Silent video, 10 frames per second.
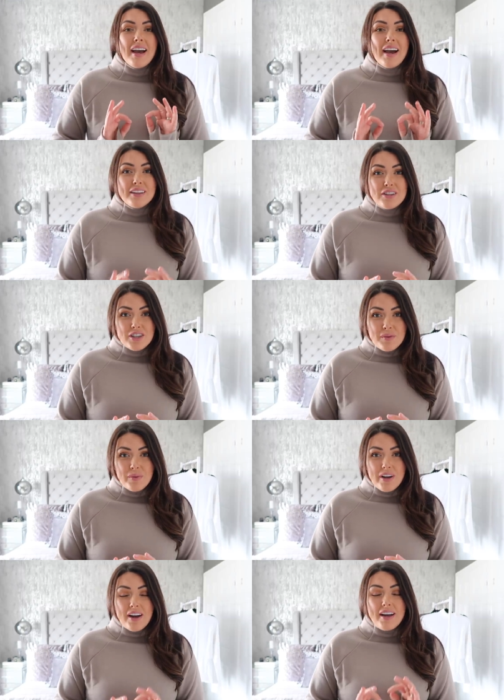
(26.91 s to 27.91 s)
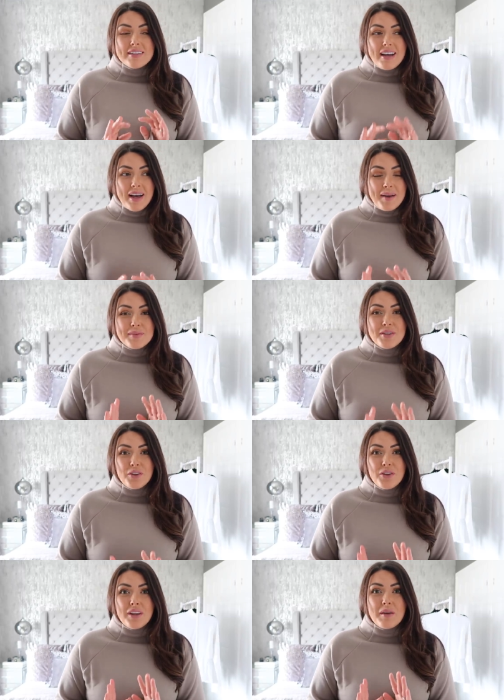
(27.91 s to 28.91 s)
and their gym wear is
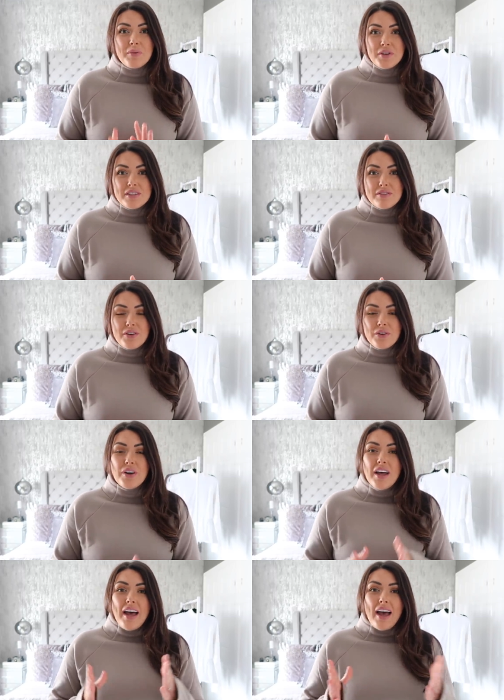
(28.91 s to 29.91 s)
absolutely beautiful.